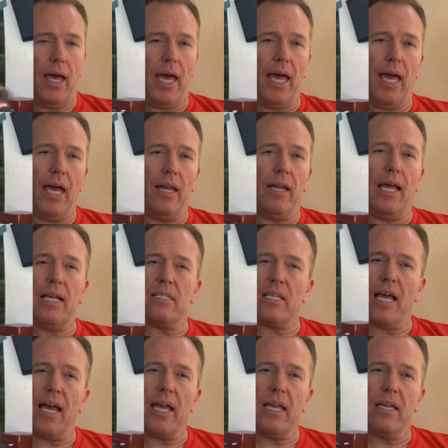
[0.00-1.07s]
And as
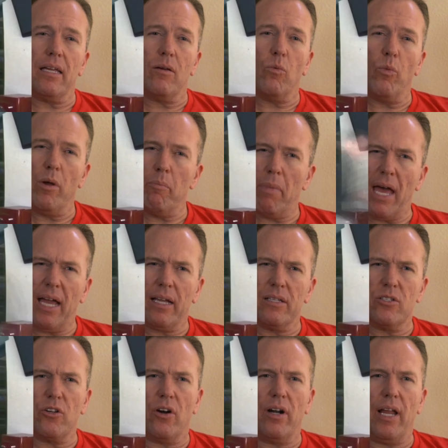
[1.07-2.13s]
I went back
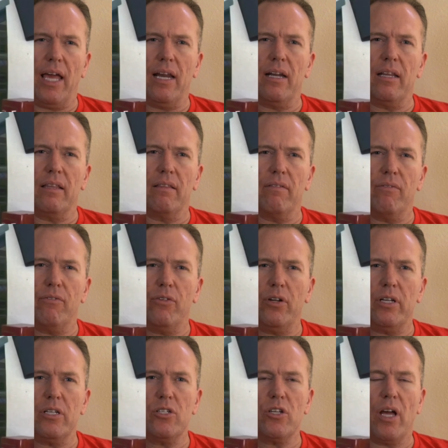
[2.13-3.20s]
and started editing the
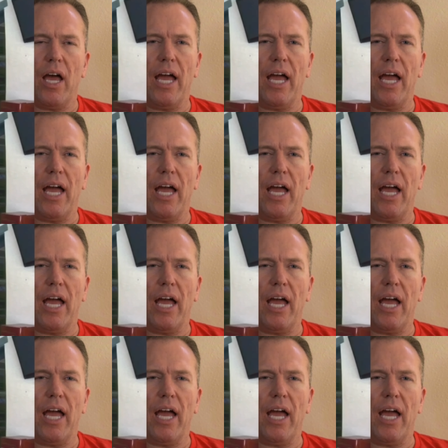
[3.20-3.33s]
footage,